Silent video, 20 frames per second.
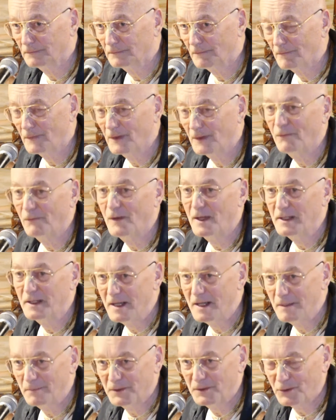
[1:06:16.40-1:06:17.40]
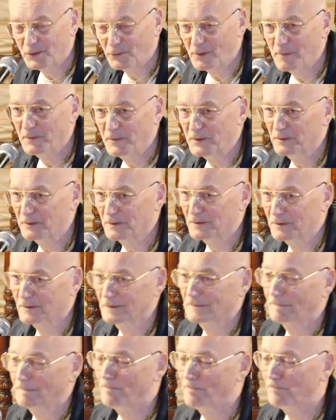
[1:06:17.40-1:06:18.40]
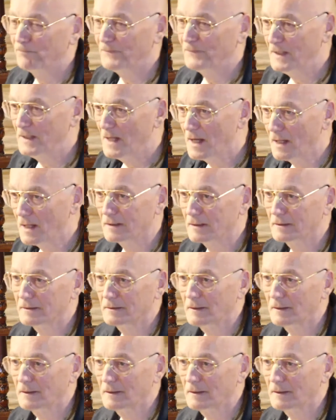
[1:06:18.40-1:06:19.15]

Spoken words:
Vedic scriptures. Yes.